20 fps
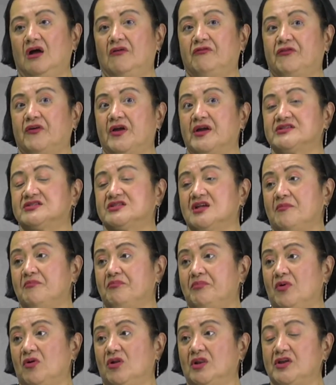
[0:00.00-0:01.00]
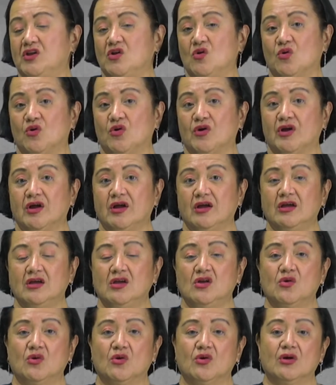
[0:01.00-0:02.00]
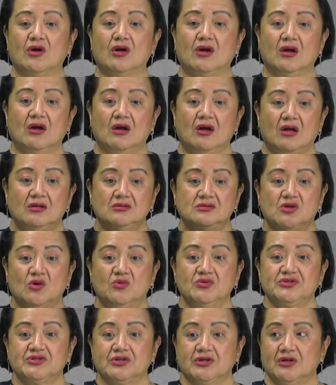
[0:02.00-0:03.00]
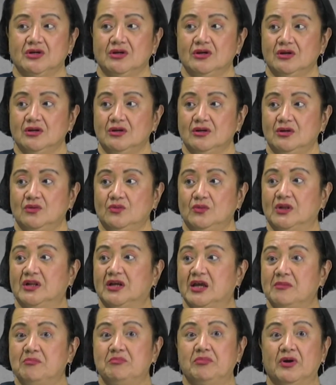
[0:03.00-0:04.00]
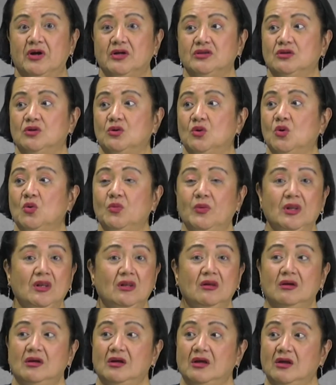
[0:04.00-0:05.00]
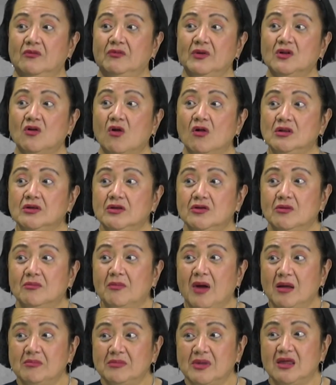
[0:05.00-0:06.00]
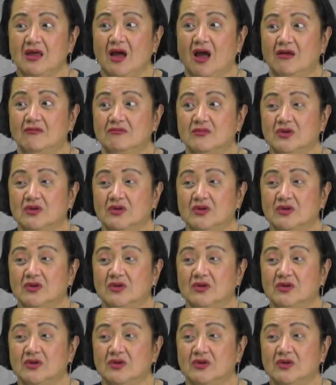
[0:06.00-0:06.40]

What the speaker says: For example, your daughter will give birth, he will call you, Mommy, I'm